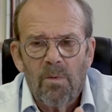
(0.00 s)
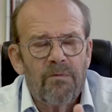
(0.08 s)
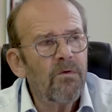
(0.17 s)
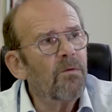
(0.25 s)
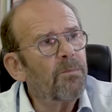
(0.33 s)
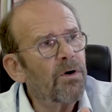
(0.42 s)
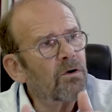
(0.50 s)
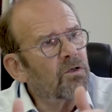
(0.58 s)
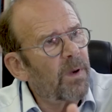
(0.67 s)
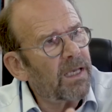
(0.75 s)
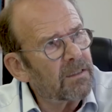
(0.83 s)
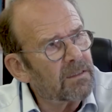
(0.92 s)
hopeful
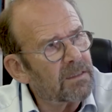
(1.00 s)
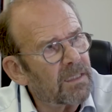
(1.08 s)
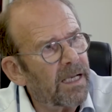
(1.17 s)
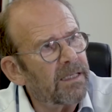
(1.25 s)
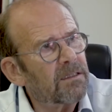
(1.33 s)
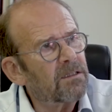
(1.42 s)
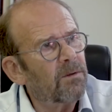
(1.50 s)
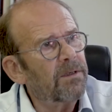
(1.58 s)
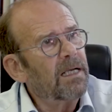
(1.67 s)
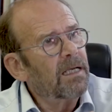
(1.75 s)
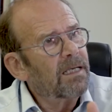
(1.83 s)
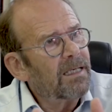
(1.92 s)
prospects and
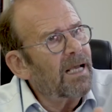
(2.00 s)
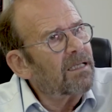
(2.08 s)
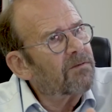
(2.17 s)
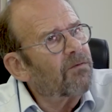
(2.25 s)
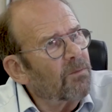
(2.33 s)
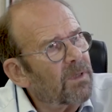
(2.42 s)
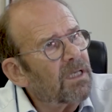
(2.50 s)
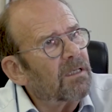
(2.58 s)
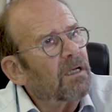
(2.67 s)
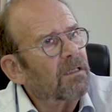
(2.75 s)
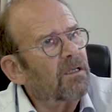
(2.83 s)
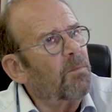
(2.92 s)
so on. That's for
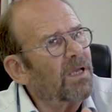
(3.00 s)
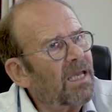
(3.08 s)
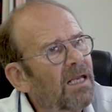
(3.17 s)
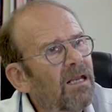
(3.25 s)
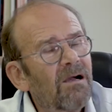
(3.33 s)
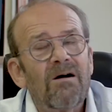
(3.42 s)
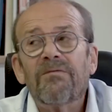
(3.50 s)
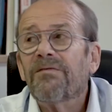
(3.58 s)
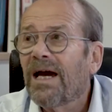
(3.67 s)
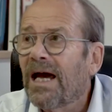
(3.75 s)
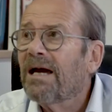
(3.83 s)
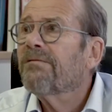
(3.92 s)
me the beginning
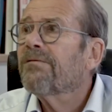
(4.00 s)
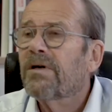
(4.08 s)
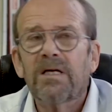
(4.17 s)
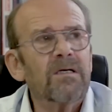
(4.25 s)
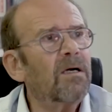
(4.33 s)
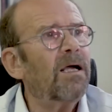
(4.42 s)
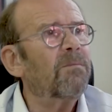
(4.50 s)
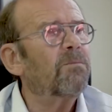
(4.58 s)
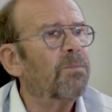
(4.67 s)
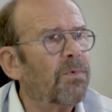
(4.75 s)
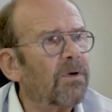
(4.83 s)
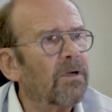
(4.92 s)
of every
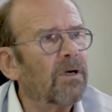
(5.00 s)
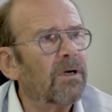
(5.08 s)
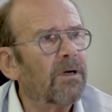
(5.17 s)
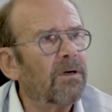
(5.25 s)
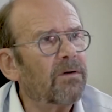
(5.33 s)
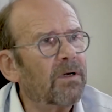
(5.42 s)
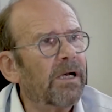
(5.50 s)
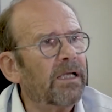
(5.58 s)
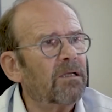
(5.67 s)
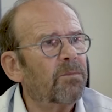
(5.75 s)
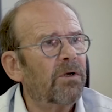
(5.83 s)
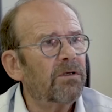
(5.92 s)

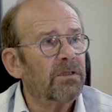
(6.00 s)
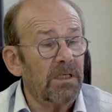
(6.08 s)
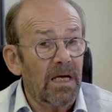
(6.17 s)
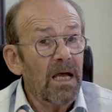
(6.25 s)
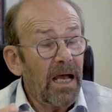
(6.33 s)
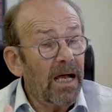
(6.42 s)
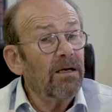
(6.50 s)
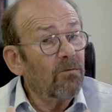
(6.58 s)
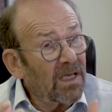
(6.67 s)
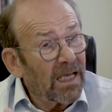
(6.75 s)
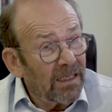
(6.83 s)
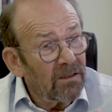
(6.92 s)
crime-related policy,
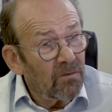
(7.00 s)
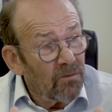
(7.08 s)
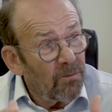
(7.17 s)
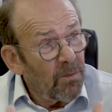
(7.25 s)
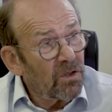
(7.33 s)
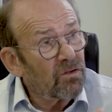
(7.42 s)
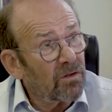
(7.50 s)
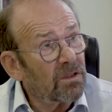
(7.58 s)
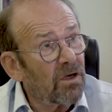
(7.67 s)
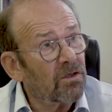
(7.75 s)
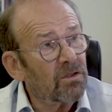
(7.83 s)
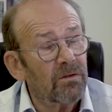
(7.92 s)
and we can do much
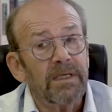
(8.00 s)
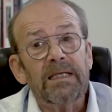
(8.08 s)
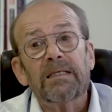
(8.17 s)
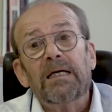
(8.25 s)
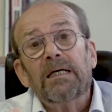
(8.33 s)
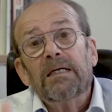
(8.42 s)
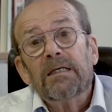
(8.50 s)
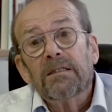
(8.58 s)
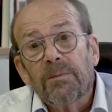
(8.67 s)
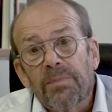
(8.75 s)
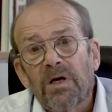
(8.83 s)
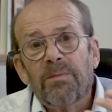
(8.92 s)
research on that.
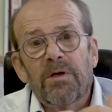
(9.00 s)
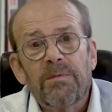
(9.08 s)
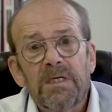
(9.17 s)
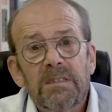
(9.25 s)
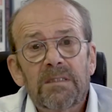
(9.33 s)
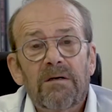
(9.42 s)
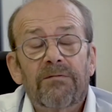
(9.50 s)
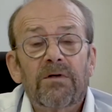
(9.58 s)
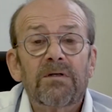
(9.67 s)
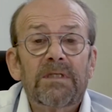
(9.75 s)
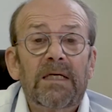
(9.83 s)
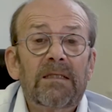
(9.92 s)
The problem is,
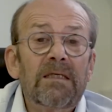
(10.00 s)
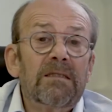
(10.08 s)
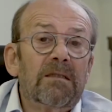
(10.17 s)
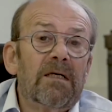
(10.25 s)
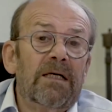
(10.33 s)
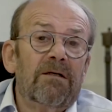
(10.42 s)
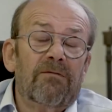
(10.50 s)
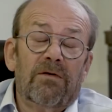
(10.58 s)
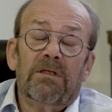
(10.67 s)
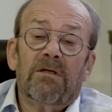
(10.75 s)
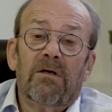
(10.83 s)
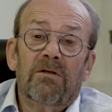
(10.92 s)
of course, that this kind
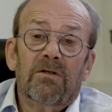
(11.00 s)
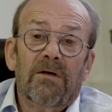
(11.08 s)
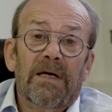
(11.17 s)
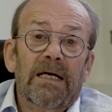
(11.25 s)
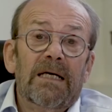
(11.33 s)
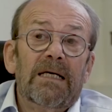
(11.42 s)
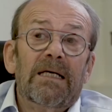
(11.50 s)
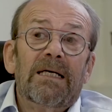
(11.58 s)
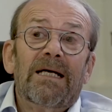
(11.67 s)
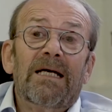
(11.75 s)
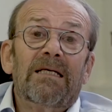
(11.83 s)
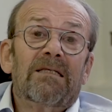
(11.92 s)
of research
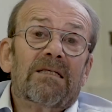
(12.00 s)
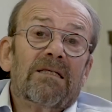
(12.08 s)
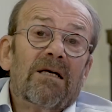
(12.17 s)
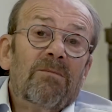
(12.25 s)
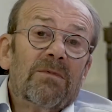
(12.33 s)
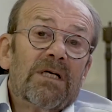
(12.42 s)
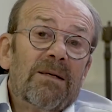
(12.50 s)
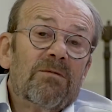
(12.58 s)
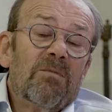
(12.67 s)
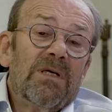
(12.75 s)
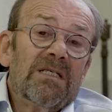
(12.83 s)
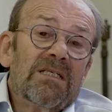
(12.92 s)
is
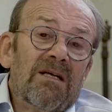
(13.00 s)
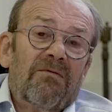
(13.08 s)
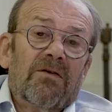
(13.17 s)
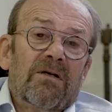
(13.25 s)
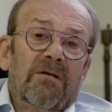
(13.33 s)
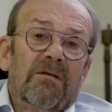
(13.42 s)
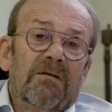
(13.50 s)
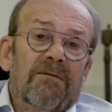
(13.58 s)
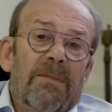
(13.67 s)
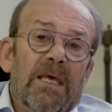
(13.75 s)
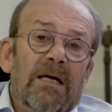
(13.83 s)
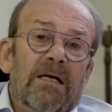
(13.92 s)
sometimes a bit difficult